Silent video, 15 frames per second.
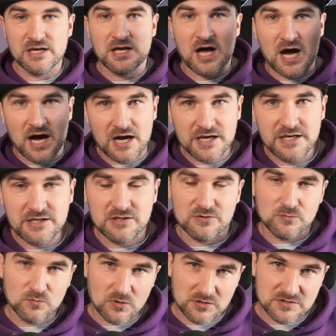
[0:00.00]
I
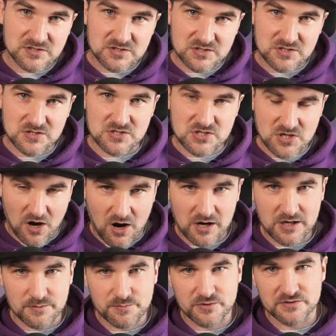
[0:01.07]
want to
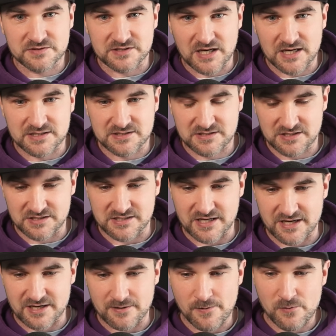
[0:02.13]
talk about that
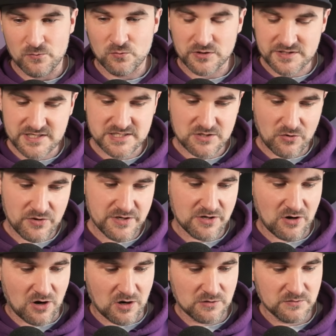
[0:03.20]
today. What is going
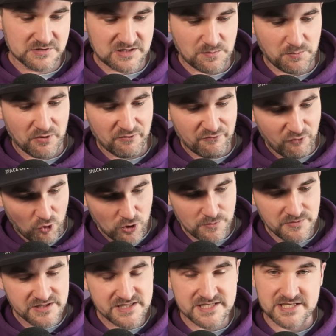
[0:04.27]
on with the
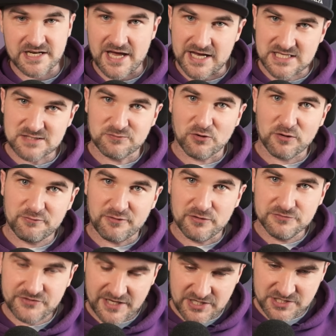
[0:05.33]
performance in X4
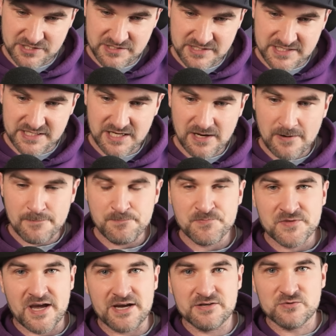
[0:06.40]
Foundations?
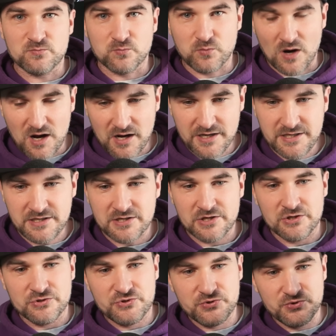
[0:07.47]
And why
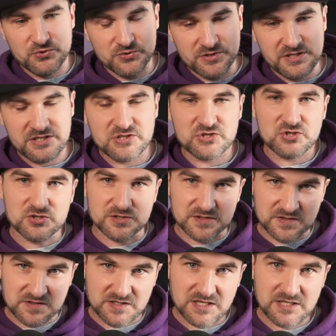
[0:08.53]
do you need to
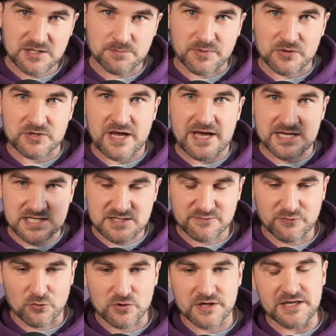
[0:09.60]
think about
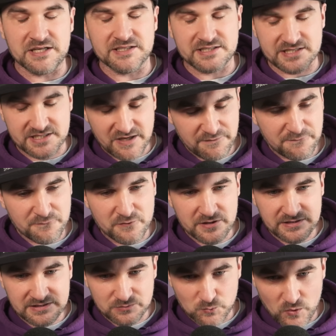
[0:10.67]
X4 in a
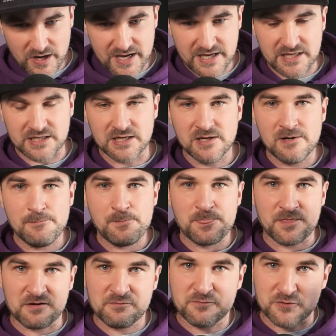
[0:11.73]
different way
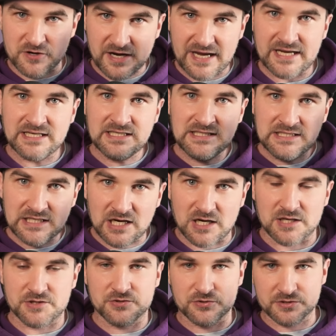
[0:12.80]
than for any
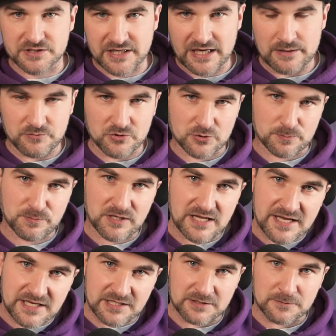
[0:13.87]
other game you're
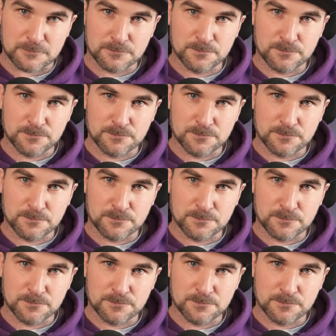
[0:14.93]
playing?